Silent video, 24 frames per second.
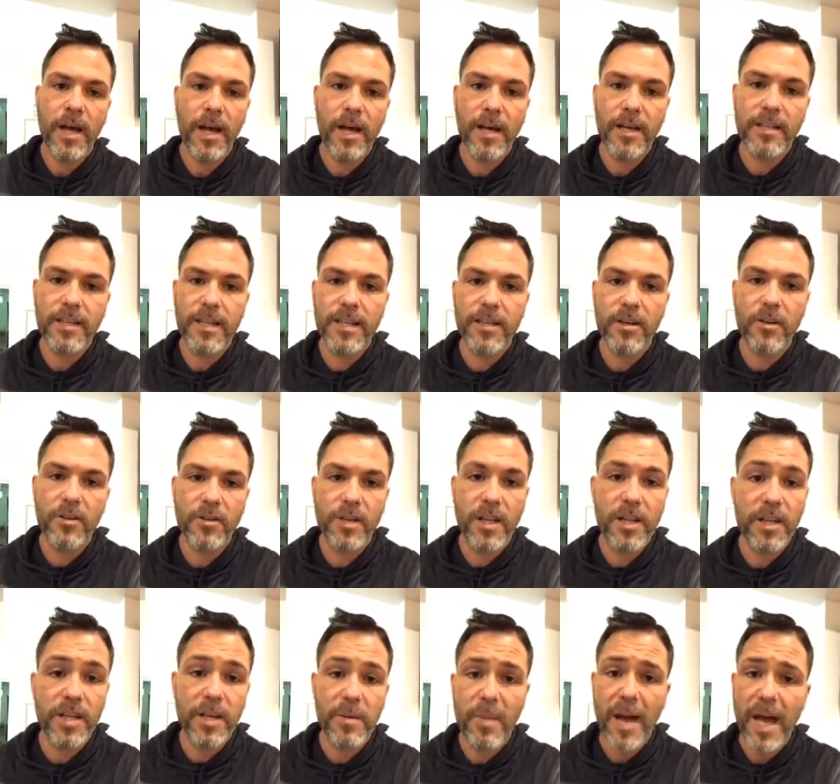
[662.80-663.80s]
Click
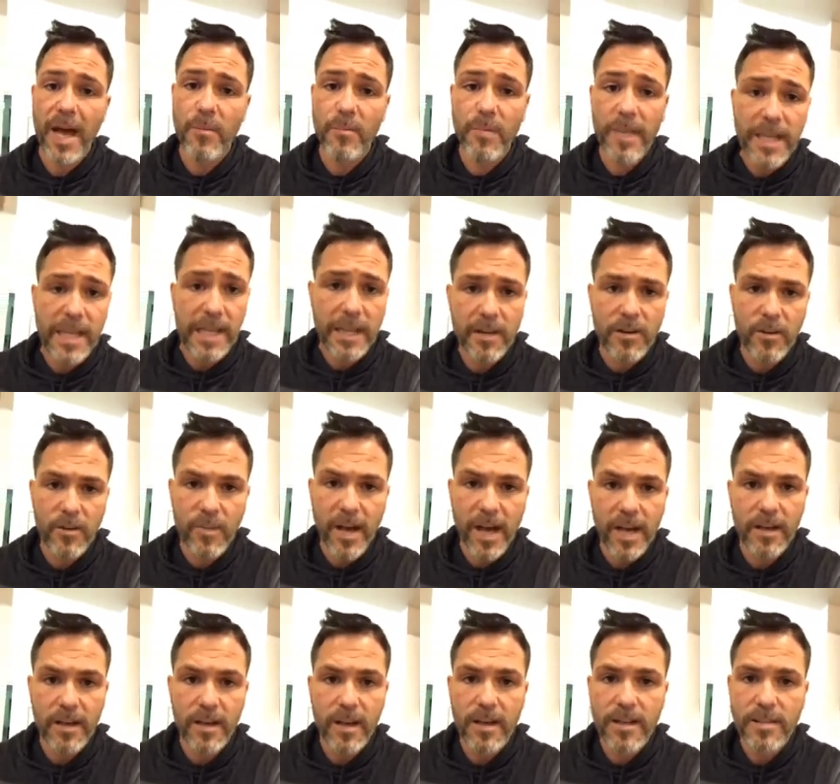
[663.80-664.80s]
on the About Me or
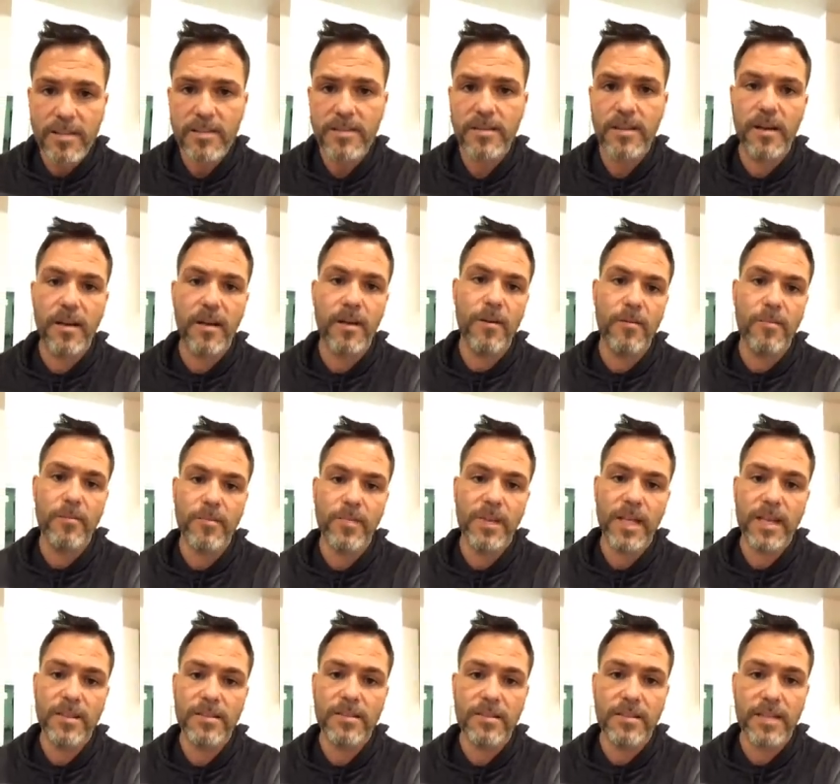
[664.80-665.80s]
About Us.
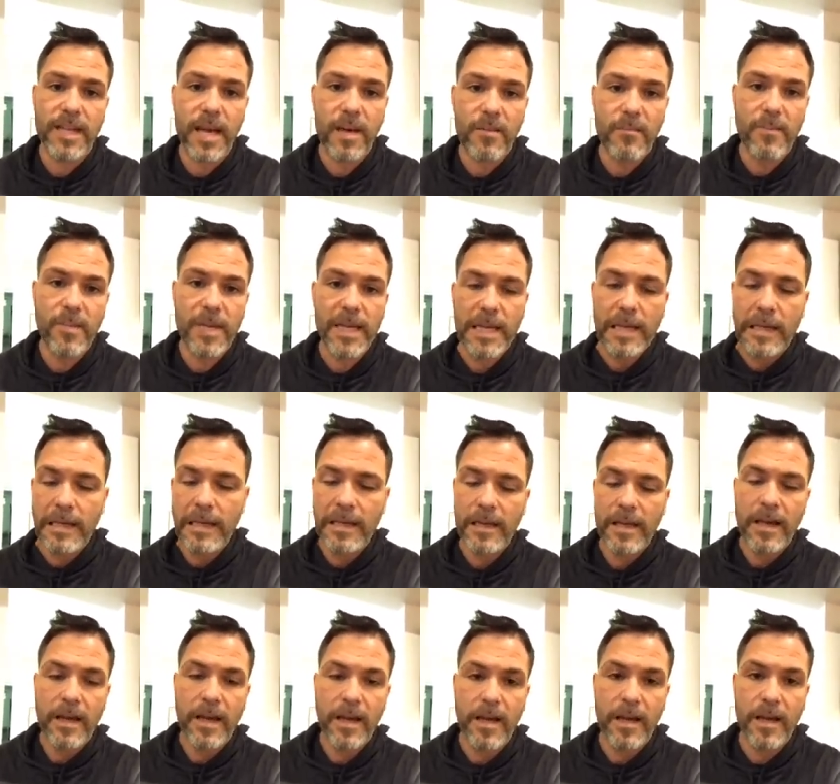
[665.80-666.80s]
That's got me
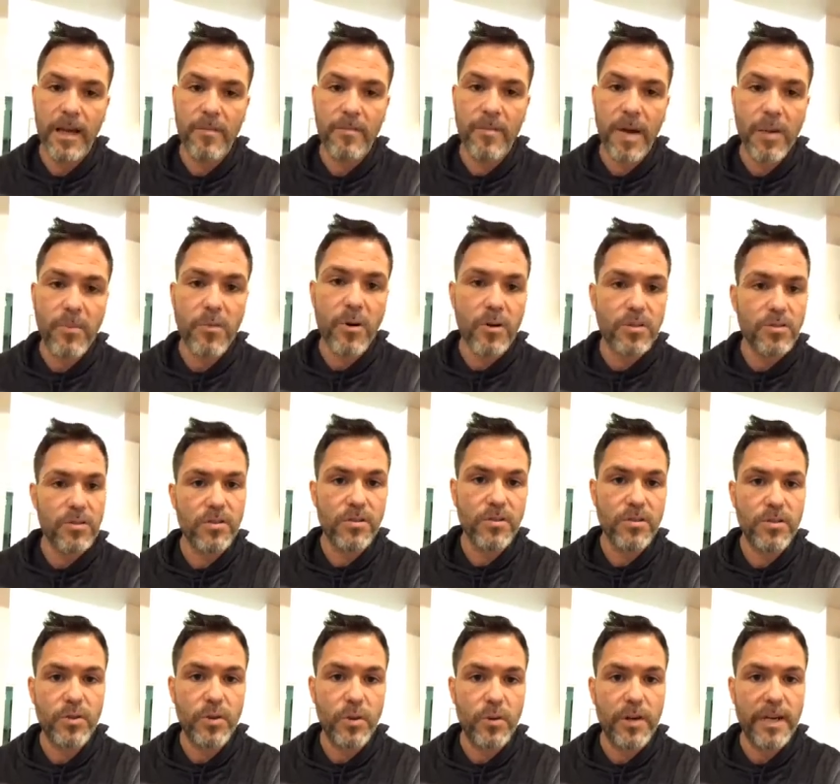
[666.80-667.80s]
and my personal
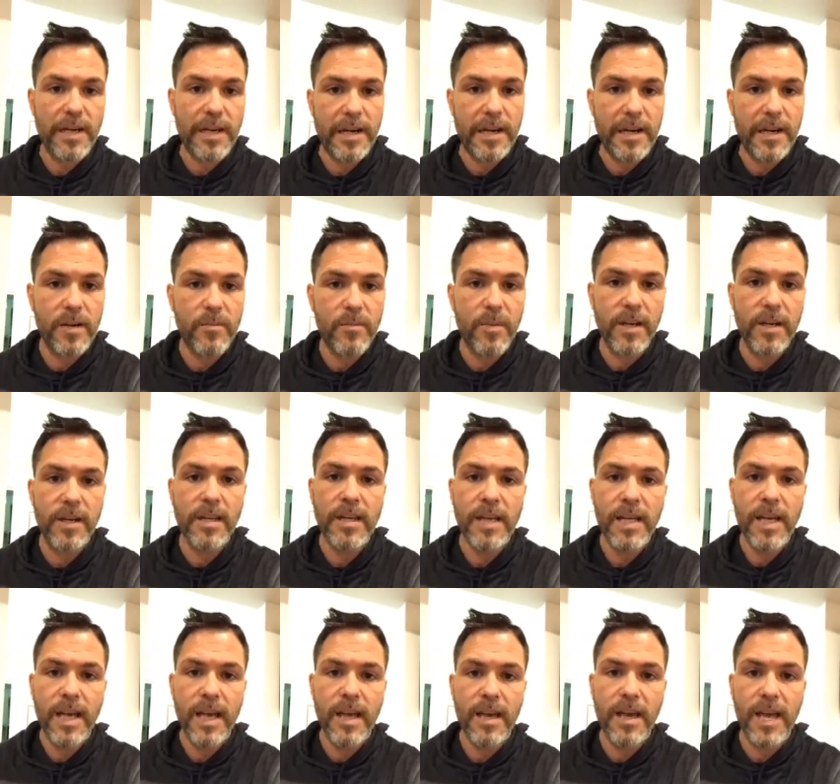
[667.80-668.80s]
story here. But
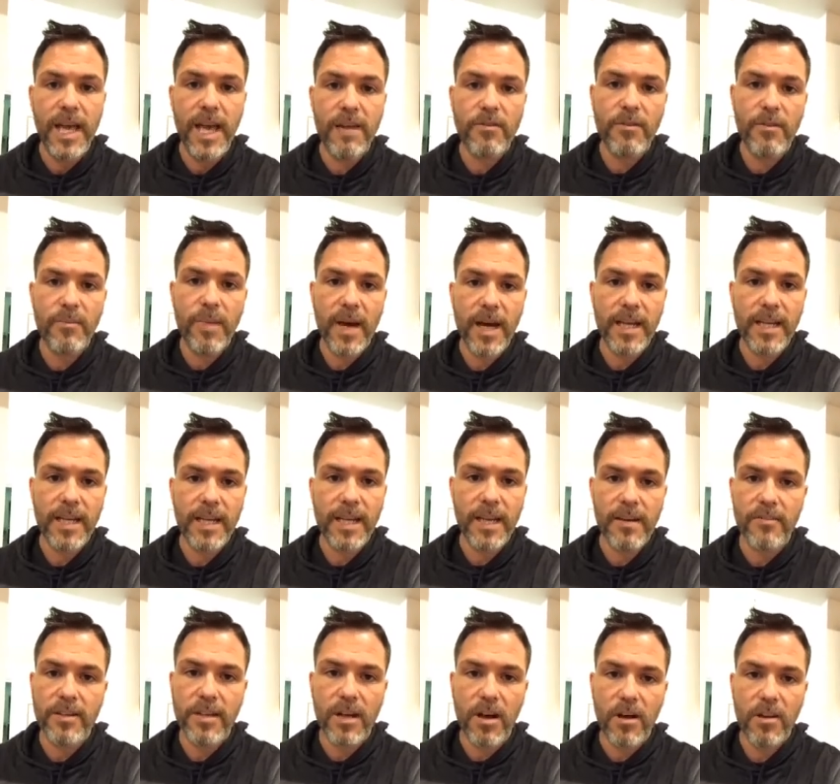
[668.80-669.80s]

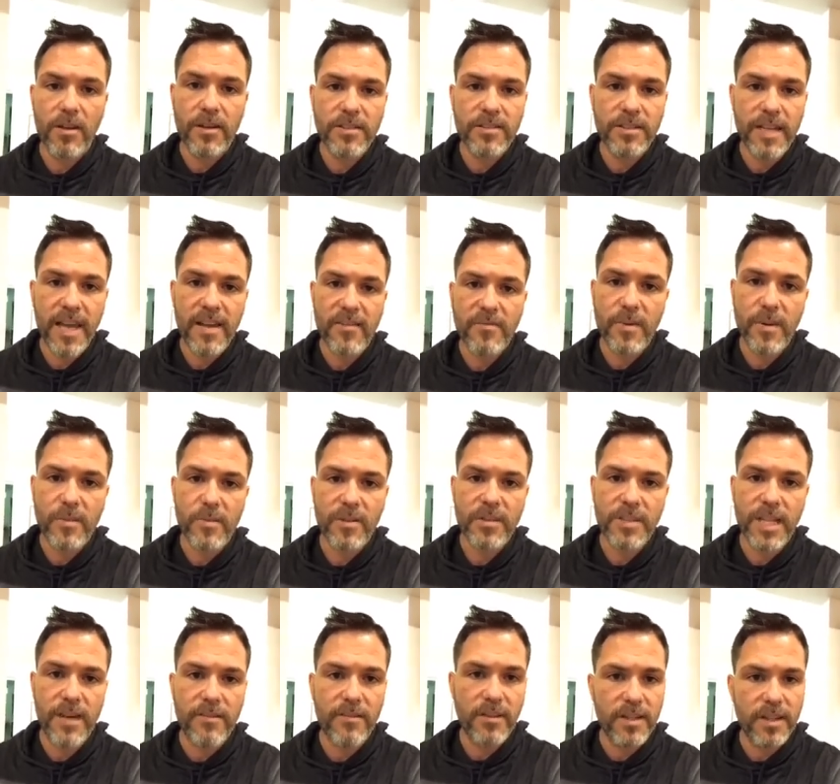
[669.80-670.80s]
all our staff members
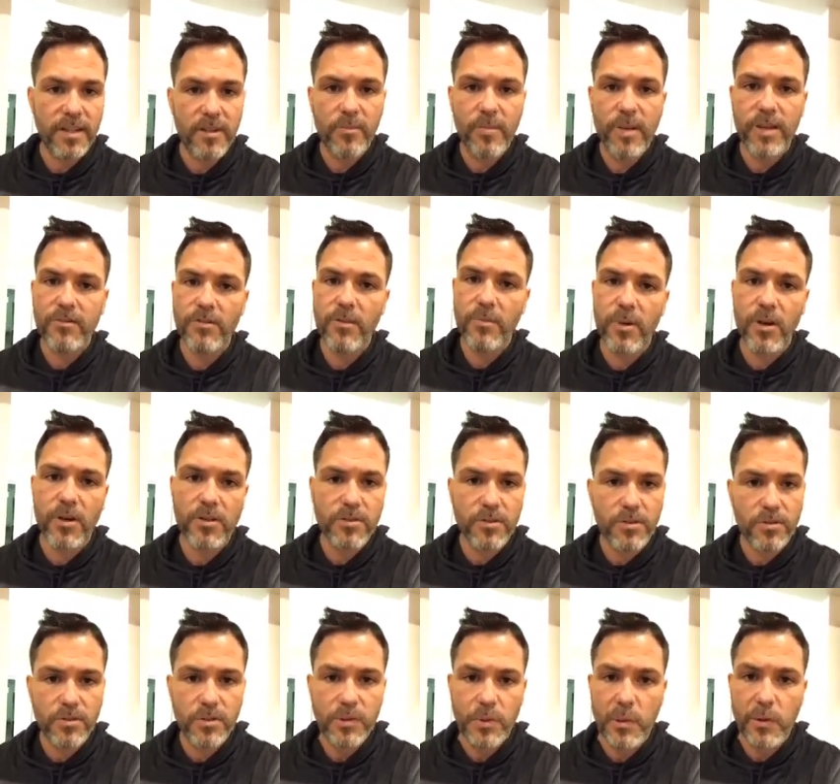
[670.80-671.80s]
have a little bit of a
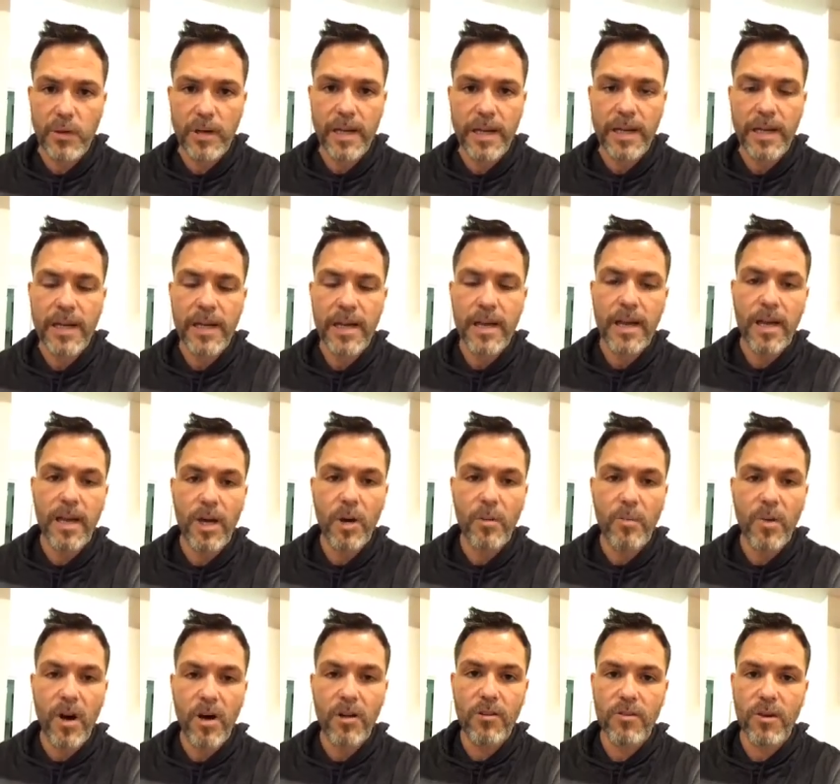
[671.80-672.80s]
personal story.
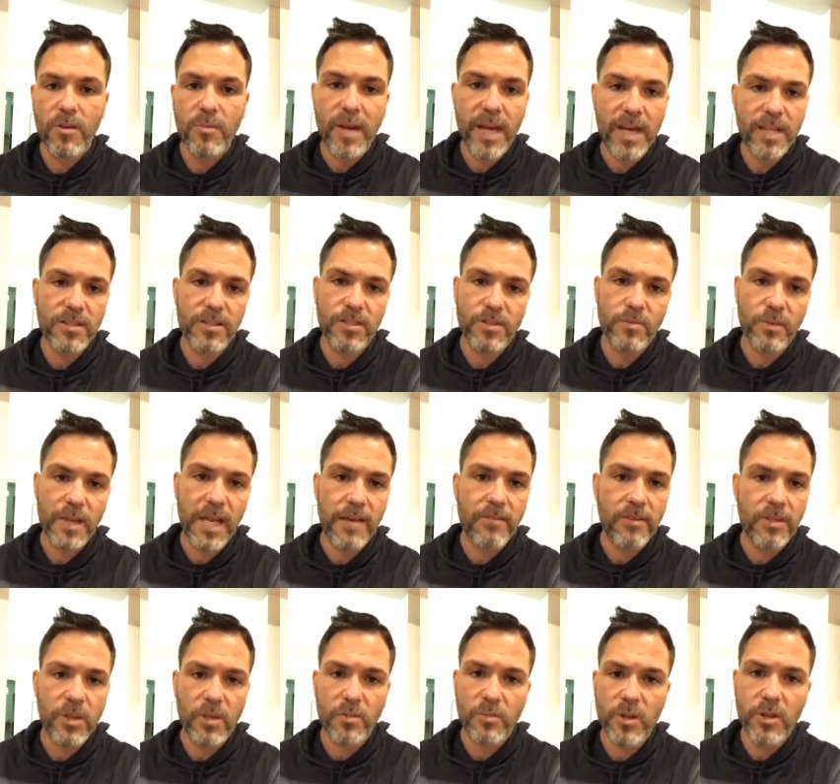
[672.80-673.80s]
All of our patients, we have
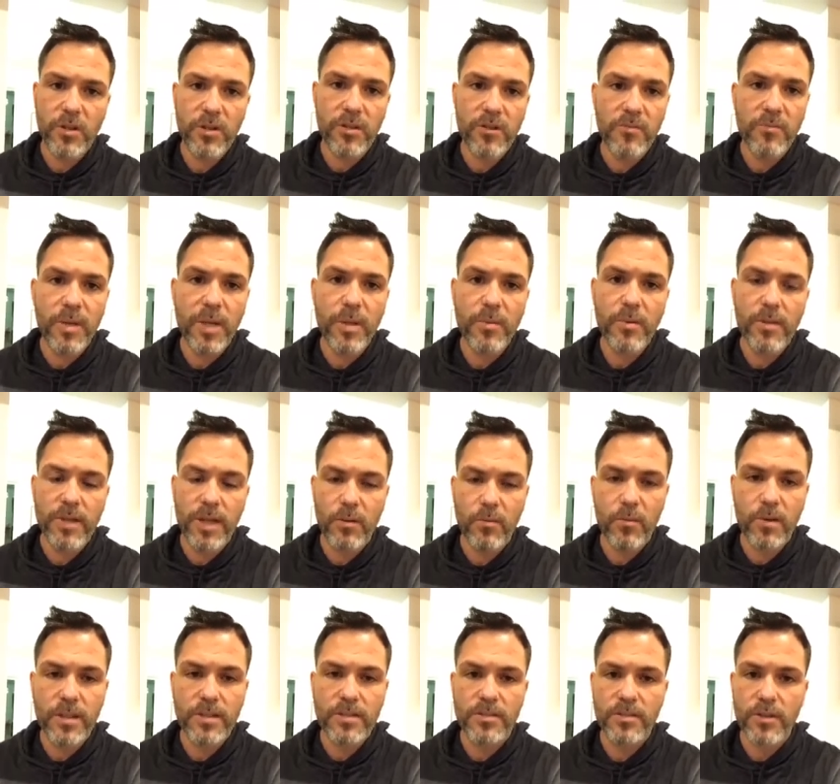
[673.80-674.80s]
a community of people that
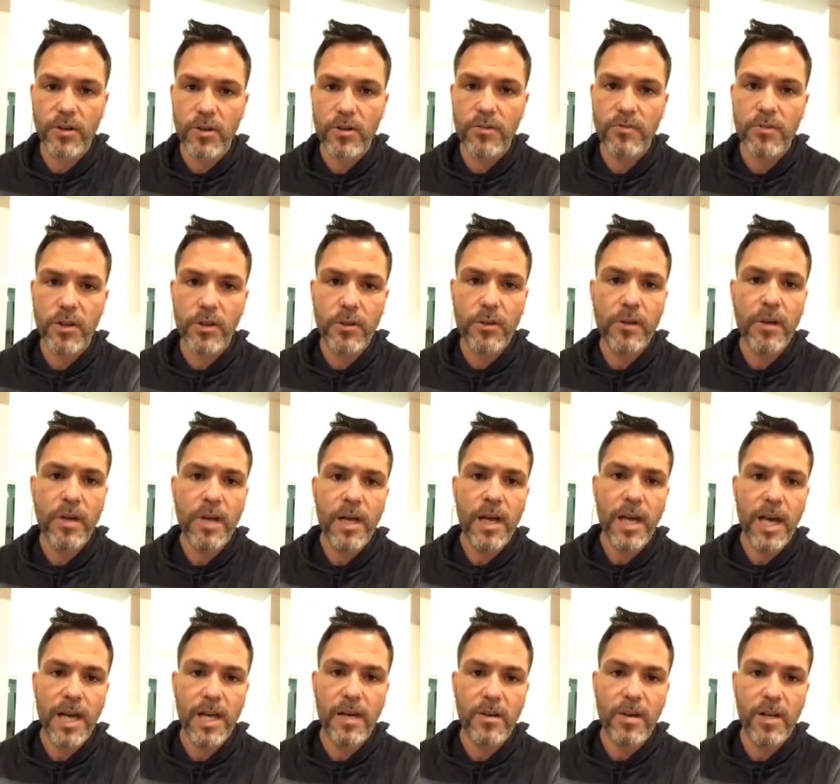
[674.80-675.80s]
want to serve you
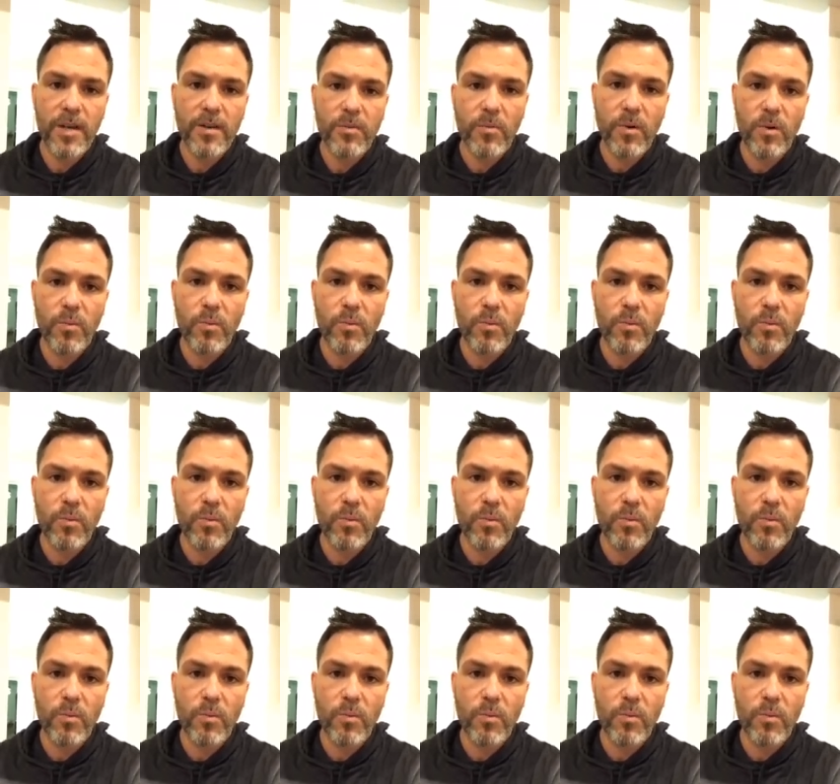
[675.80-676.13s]
and